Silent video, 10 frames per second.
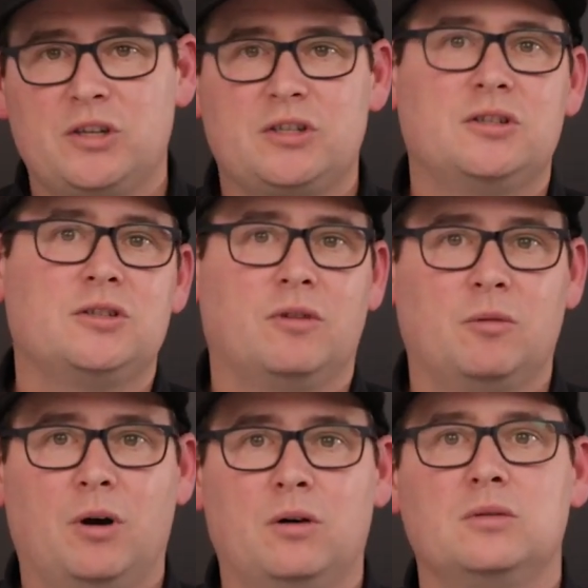questions,
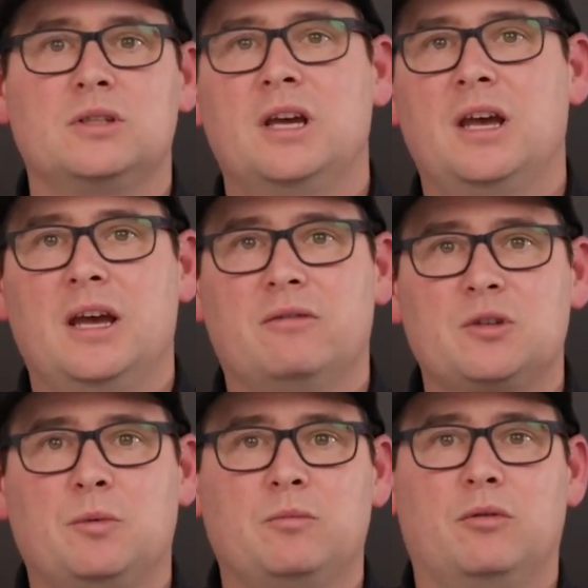run polls, and
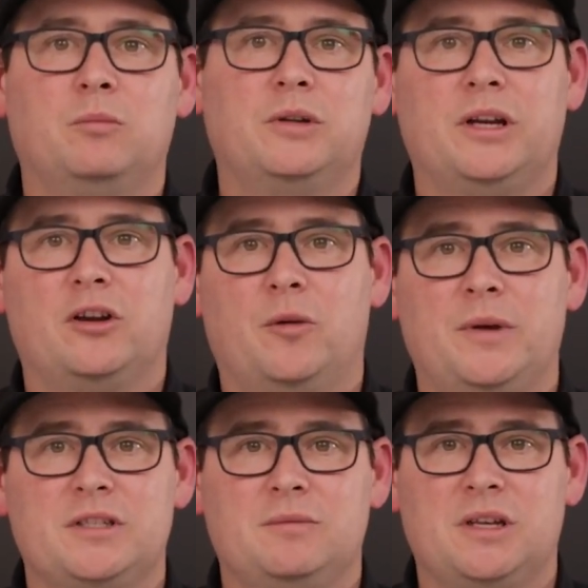respond promptly to
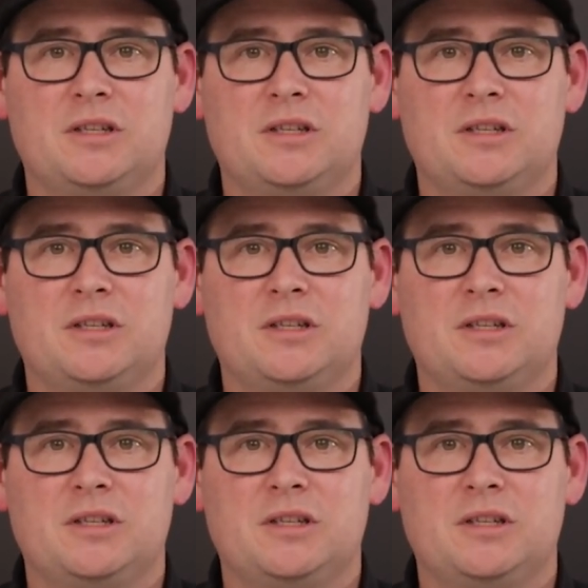comments and